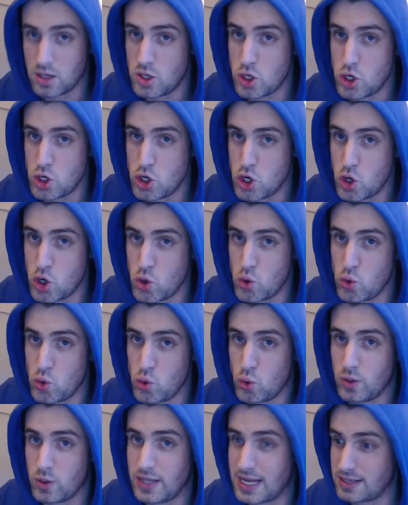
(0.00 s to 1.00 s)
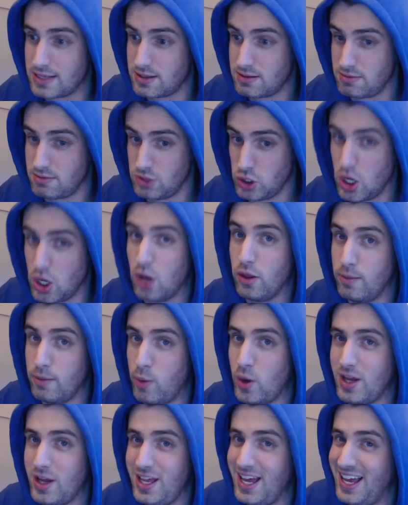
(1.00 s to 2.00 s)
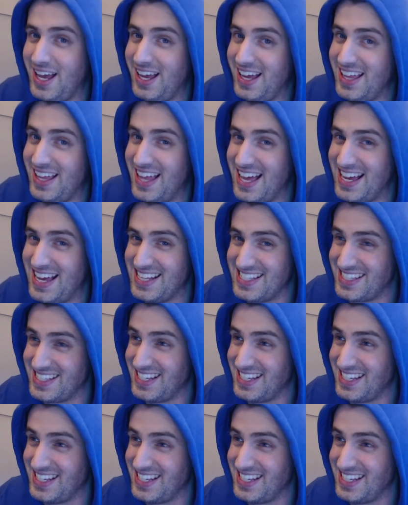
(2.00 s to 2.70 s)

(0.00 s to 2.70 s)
no, that's not the point. That's